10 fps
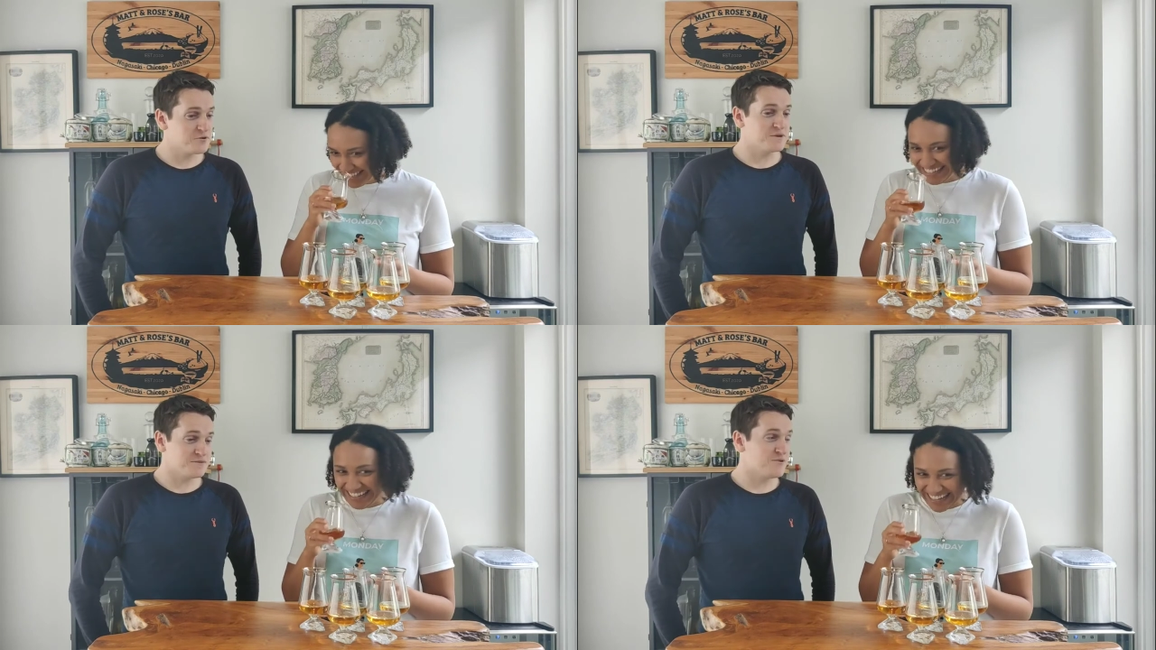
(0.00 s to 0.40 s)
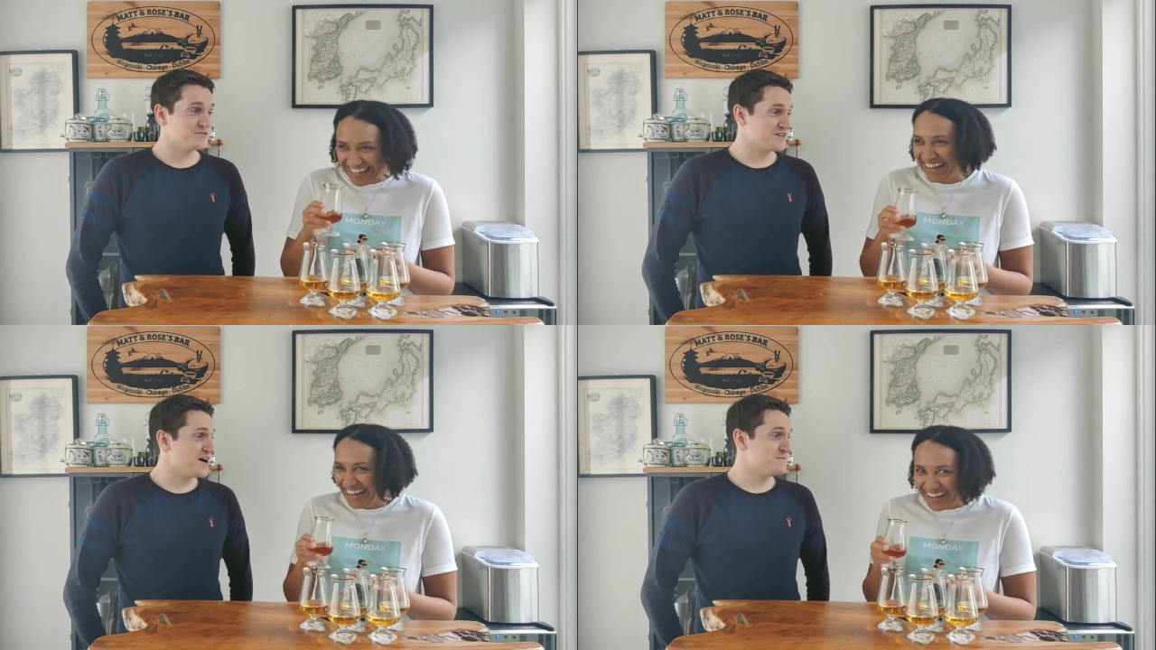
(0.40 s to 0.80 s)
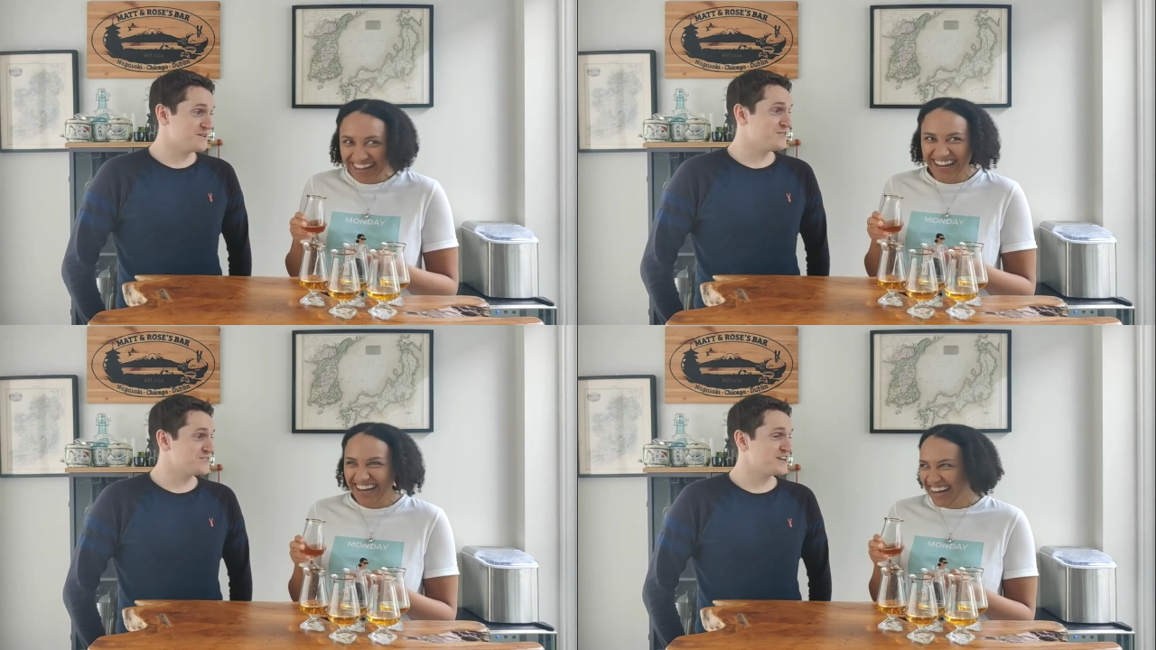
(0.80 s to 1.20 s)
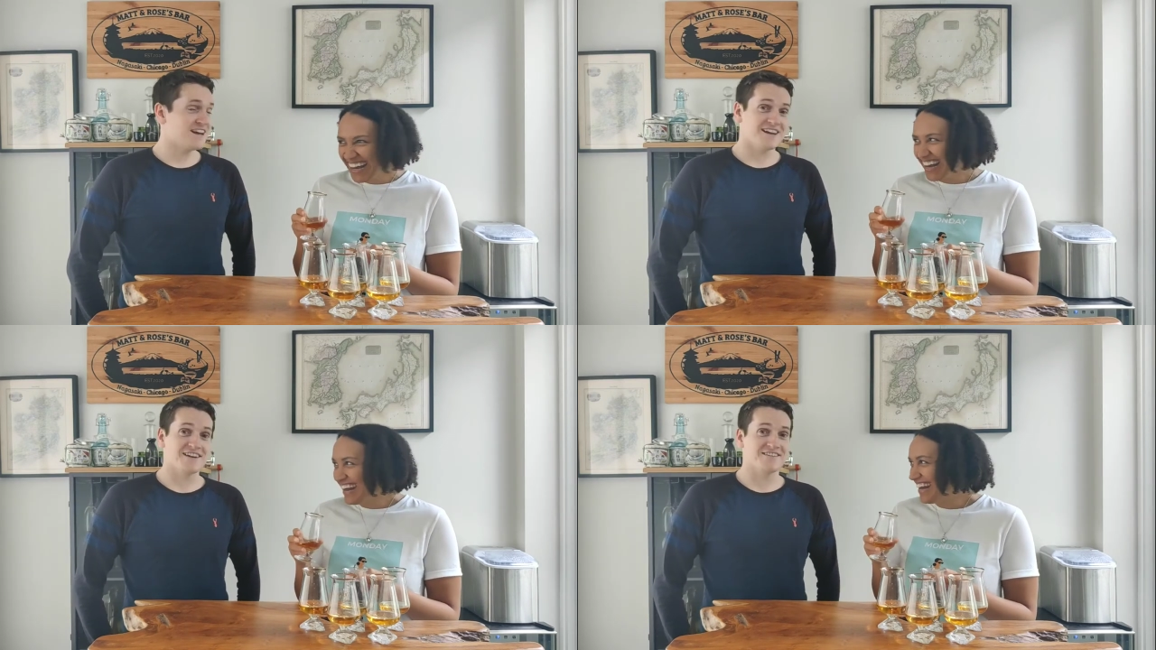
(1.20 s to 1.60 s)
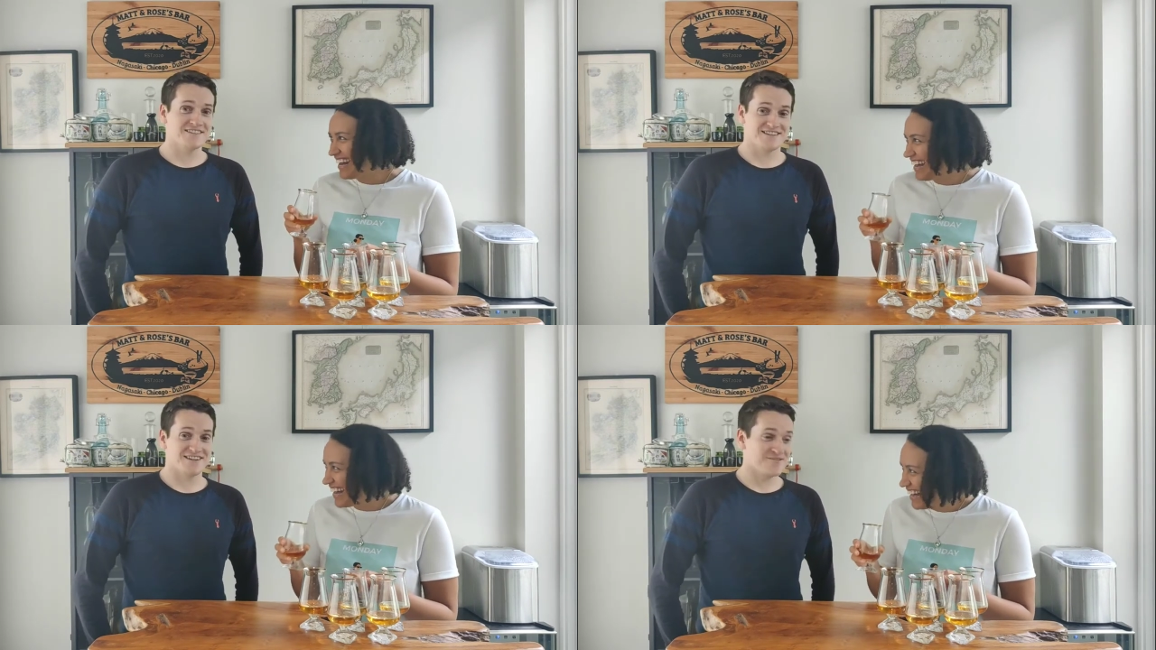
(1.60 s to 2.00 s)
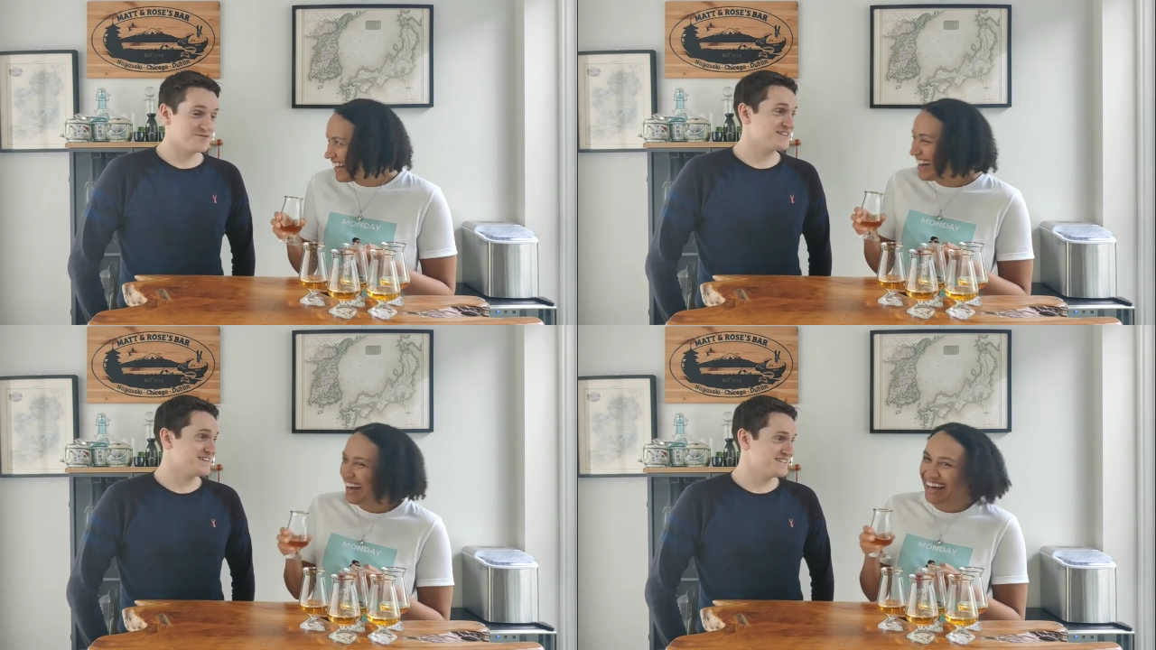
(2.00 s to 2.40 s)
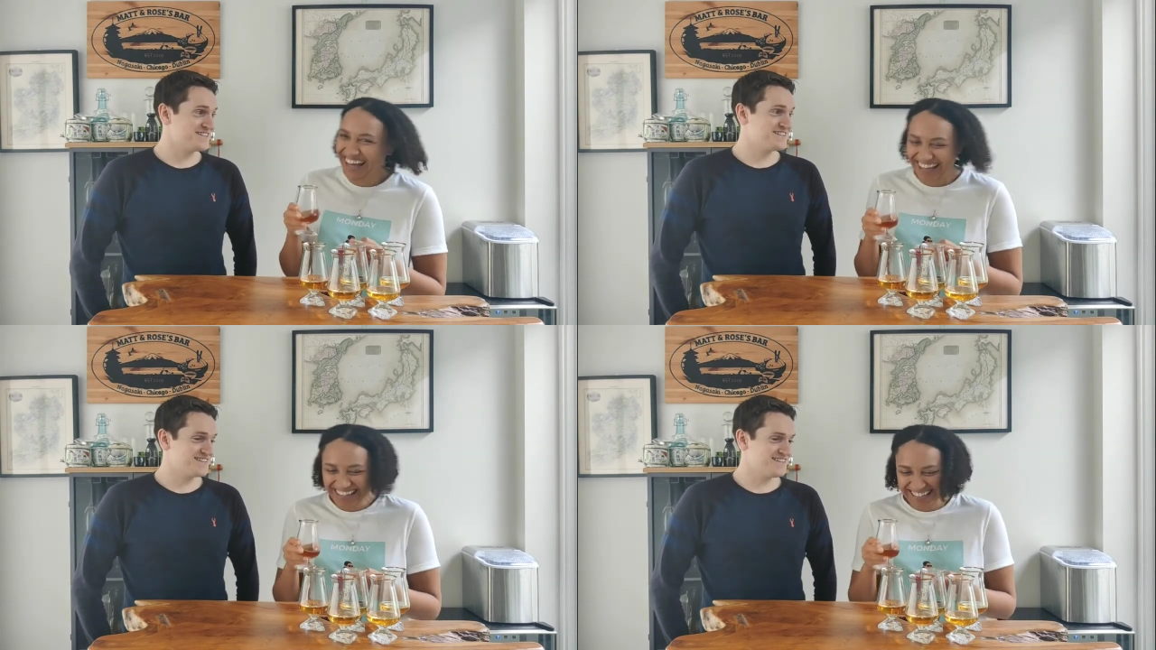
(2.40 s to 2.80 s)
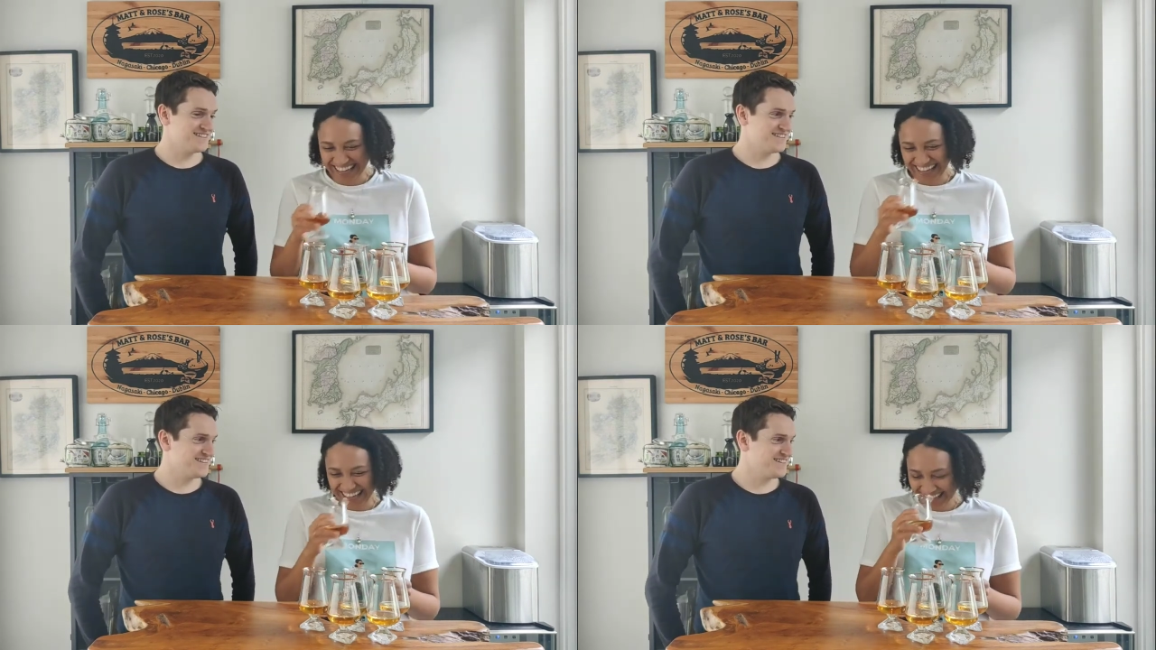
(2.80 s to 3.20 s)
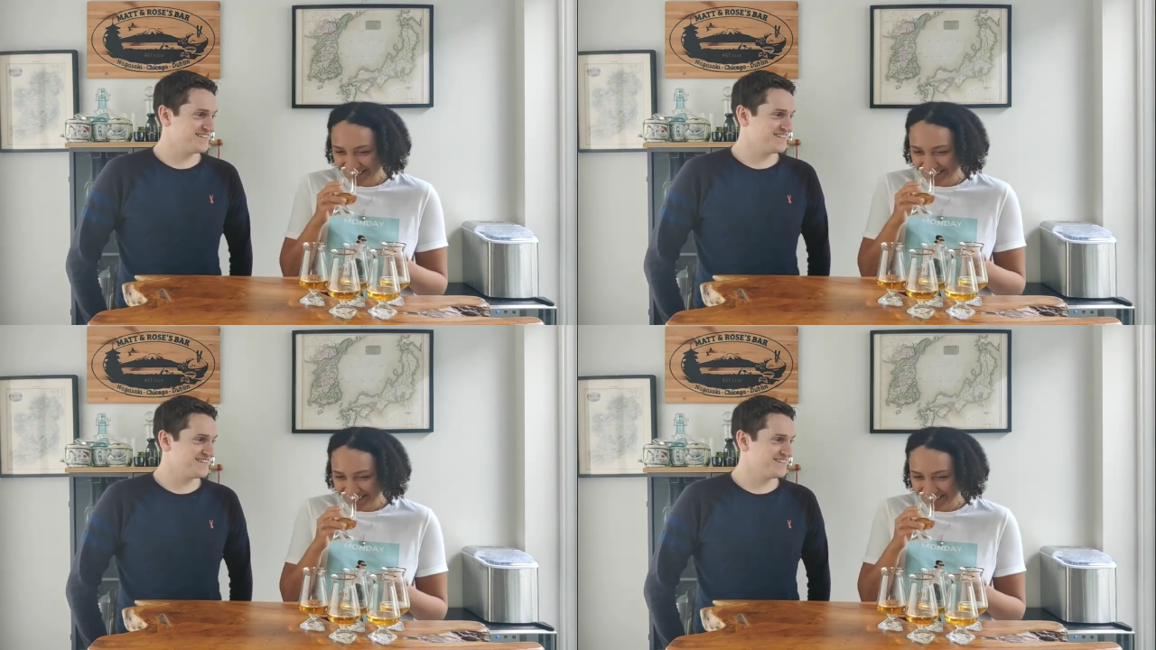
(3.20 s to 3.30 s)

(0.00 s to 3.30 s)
Speaker 1: will be the most common note you get out of these kind of whiskeys. Okay.